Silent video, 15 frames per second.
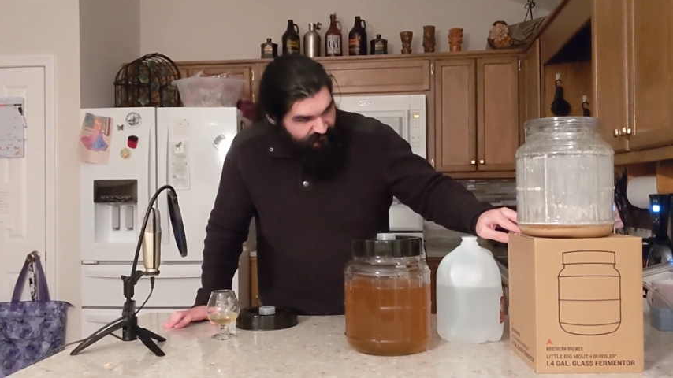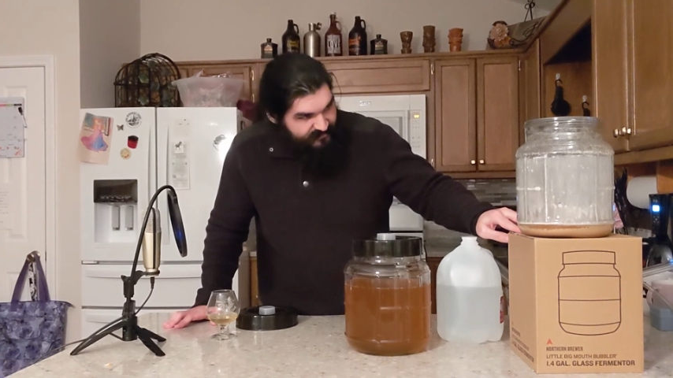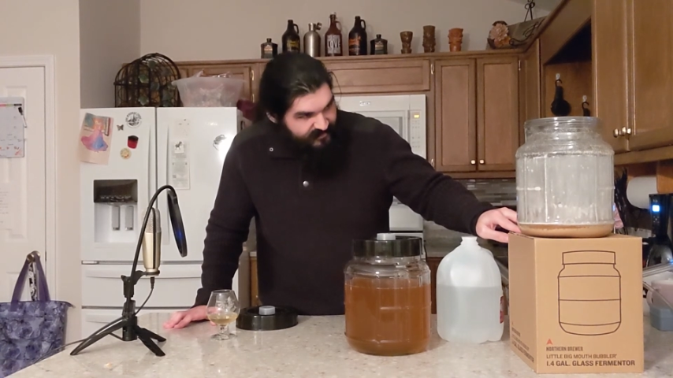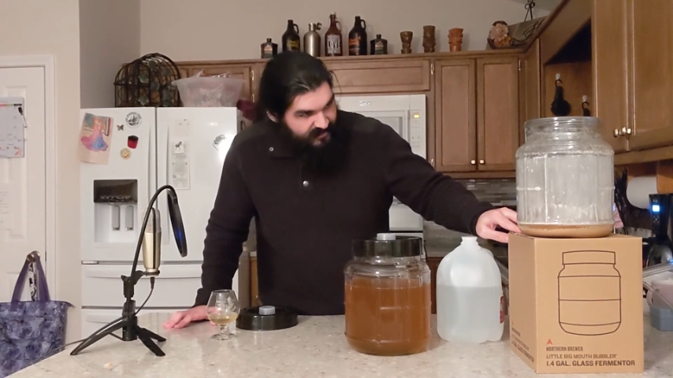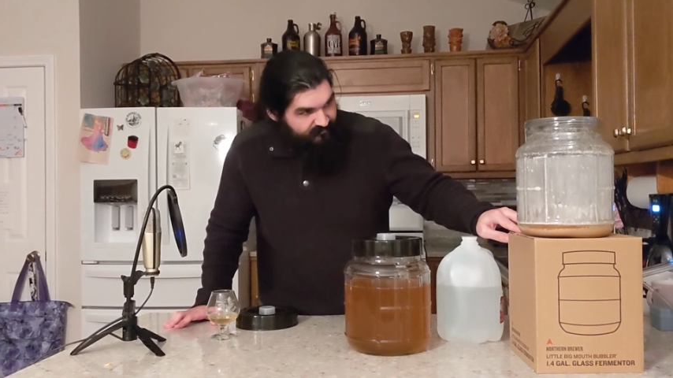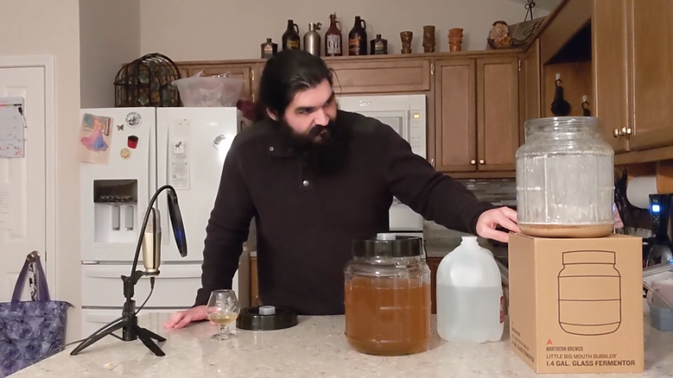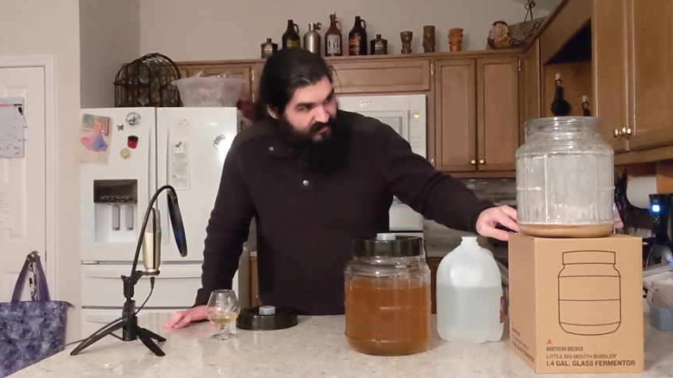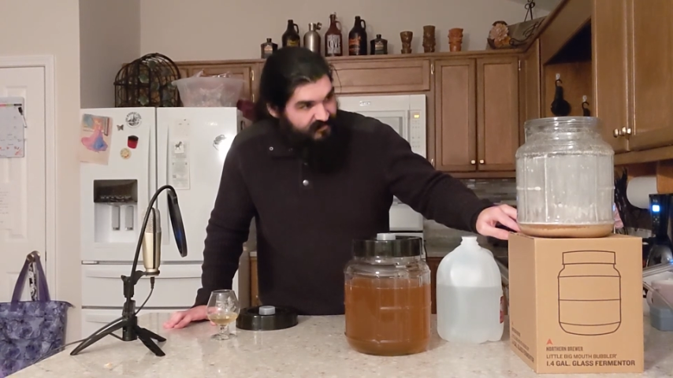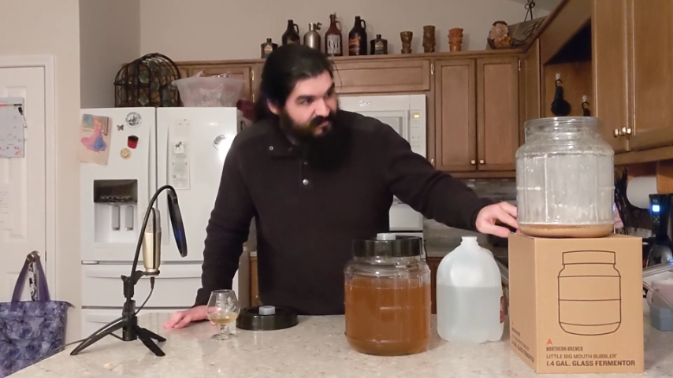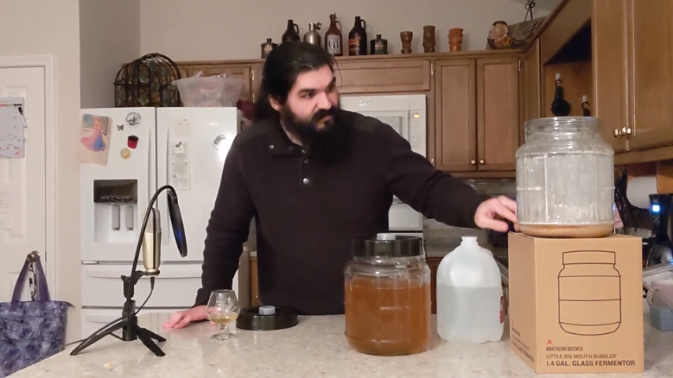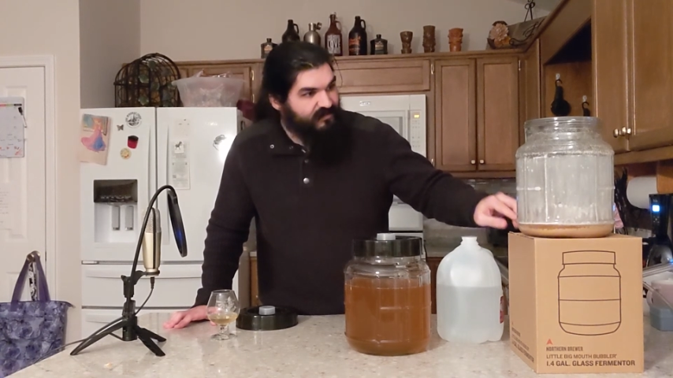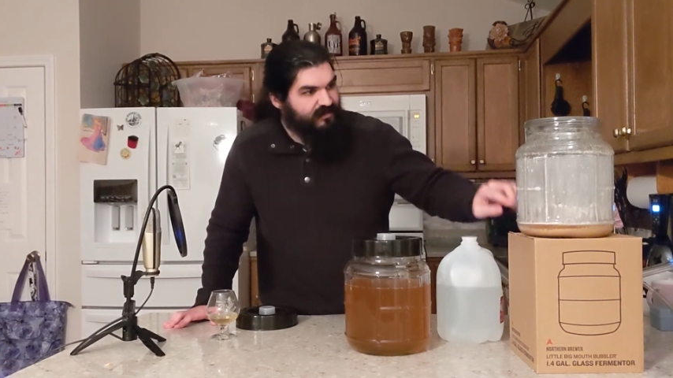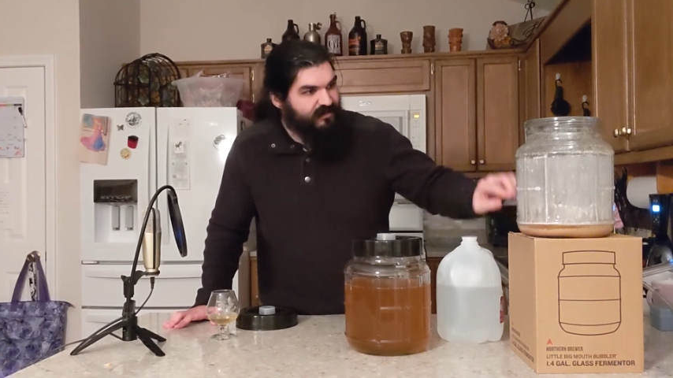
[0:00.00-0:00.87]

of sediment,